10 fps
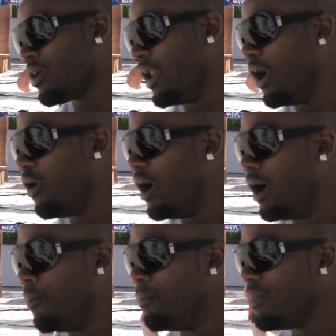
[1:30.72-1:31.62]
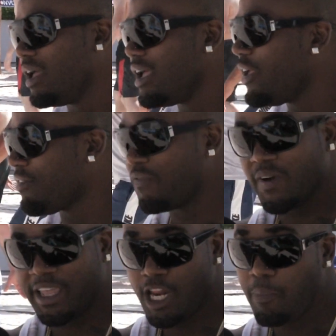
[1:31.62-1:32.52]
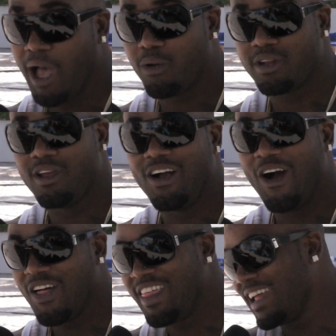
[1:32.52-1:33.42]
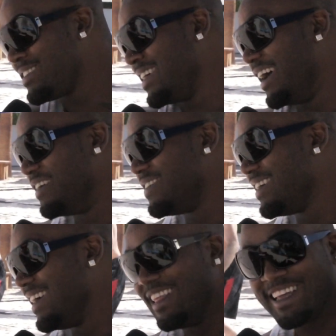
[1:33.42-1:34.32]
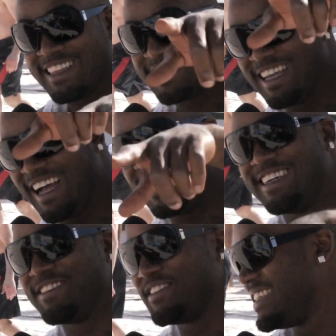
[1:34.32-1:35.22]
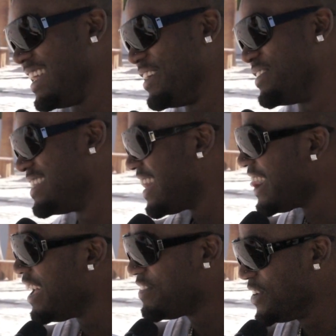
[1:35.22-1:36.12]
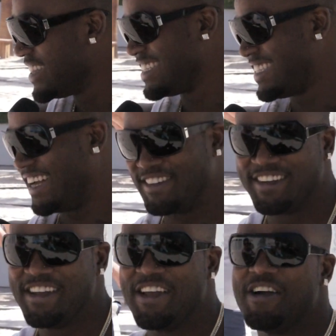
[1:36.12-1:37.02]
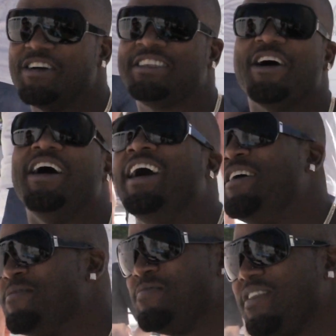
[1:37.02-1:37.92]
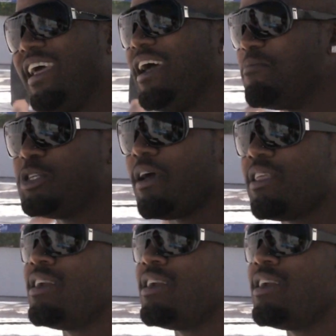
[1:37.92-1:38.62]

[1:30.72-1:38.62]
you know? You have to forget about all that stuff. Look at this guy, kill him. They love doing this stuff. So, but you have to